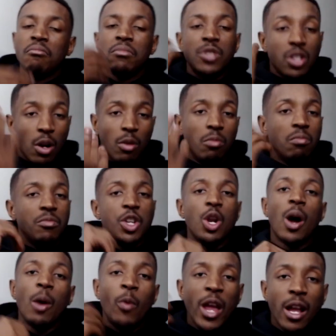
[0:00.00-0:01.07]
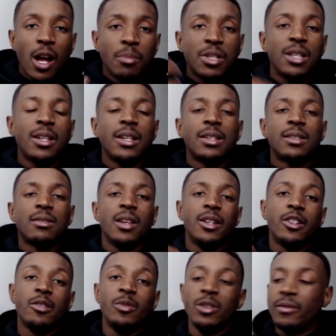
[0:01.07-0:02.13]
So, I wake up to this in
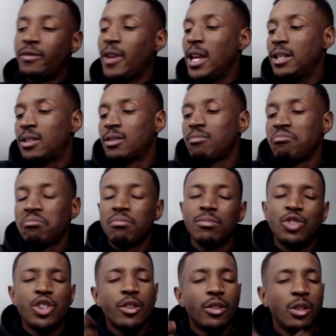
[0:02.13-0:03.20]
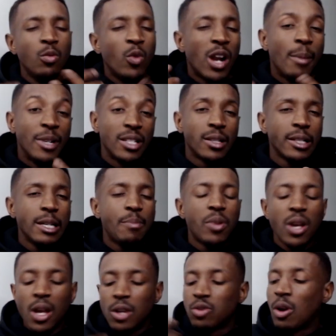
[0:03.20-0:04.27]
terms of it's generally when I'm asleep.
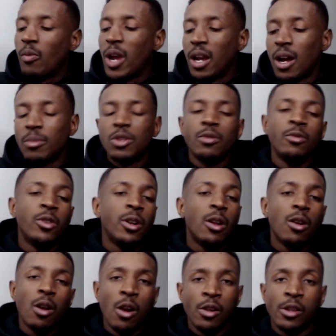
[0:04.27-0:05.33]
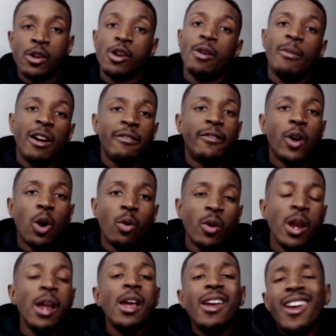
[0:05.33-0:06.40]
So I wake up to it, an alert on my phone.
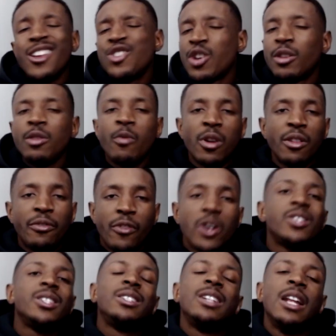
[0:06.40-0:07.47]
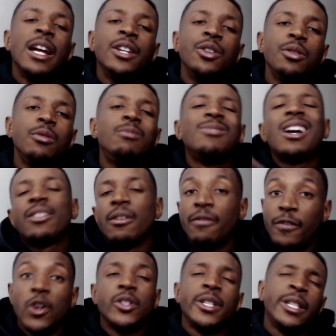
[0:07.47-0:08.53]
And generally one of the first things that I do, not the
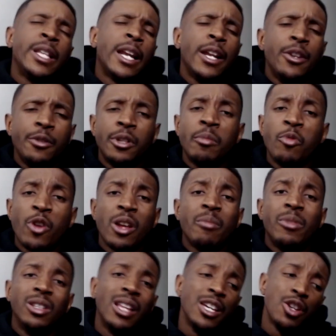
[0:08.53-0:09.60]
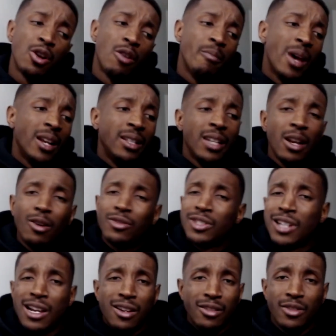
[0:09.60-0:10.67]
first thing that I do in the morning, but like, I'll meditate, all this
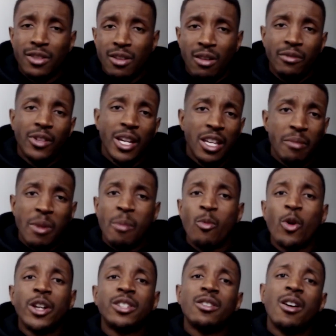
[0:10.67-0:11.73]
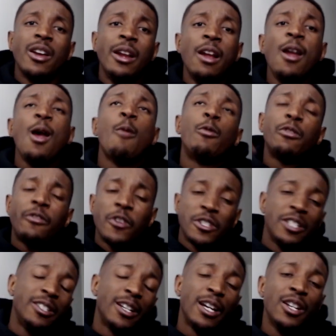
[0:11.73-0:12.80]
kind of other stuff, like get my morning started. One of the first
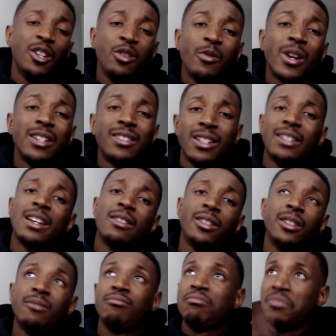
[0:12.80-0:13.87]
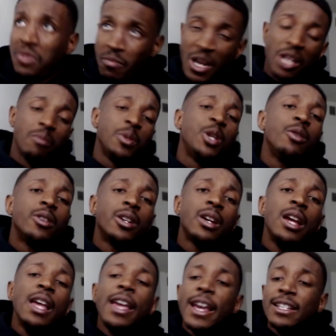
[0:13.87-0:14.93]
things that I do when I sit down at my computer
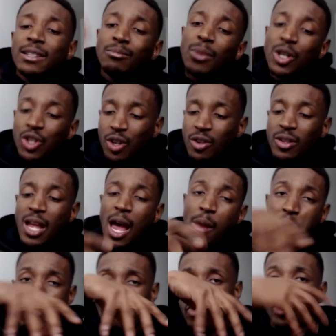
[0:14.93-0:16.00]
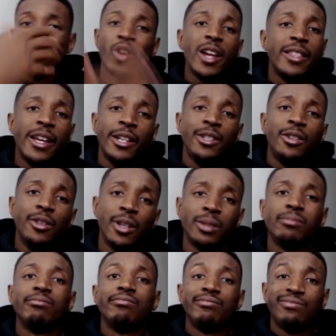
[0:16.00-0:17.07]
is I make sure that the trade that it
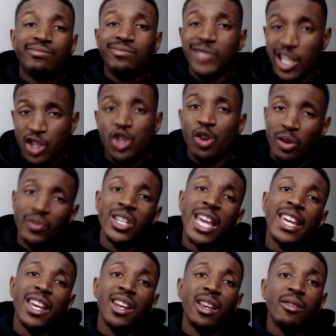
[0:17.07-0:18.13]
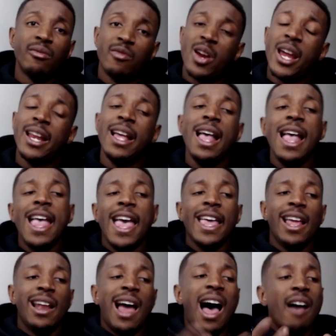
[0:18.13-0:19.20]
took, it should have taken it, right?
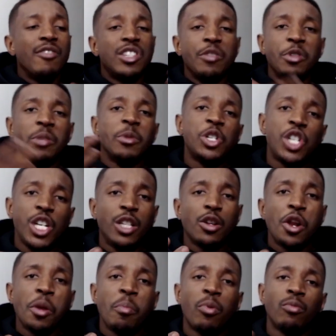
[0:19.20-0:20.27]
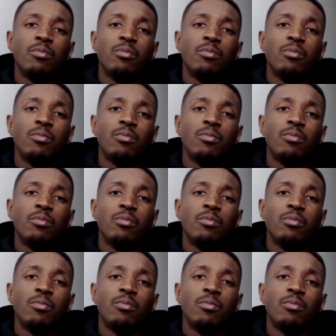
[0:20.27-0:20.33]
And obviously with the machine learning